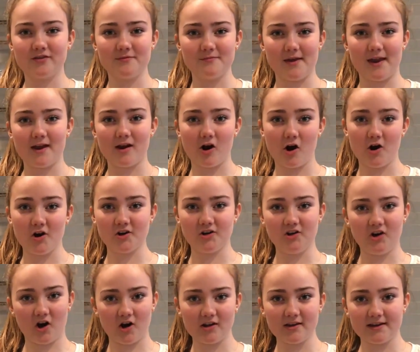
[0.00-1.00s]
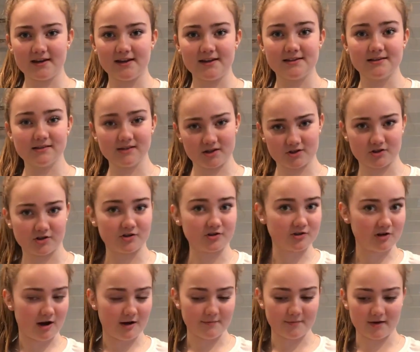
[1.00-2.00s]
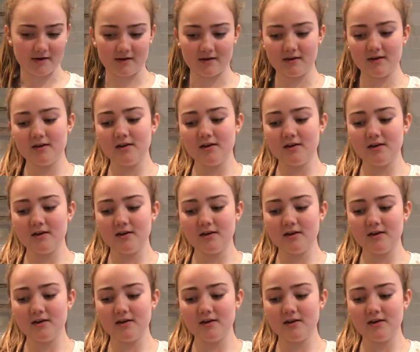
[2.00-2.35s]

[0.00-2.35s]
to make our garlicky delicious topping.